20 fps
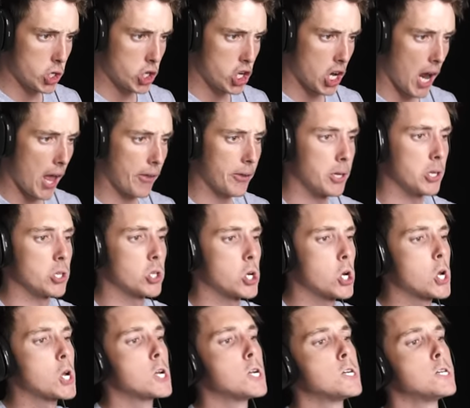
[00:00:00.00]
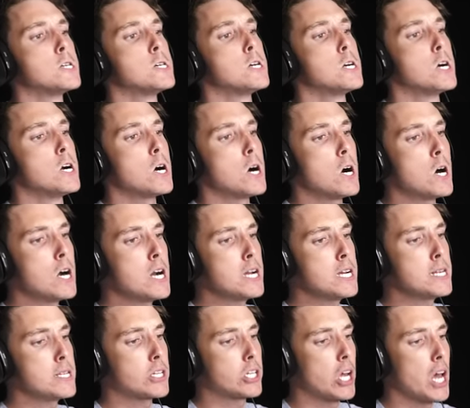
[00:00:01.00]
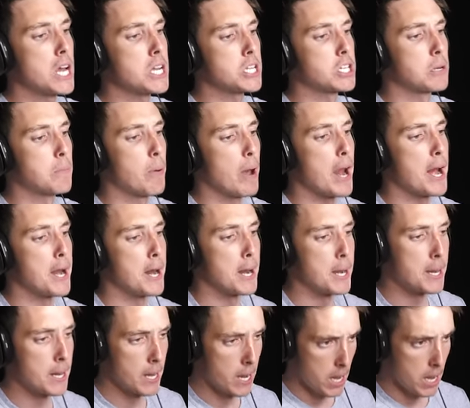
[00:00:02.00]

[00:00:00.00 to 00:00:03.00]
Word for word: challenge. I intend to beat it.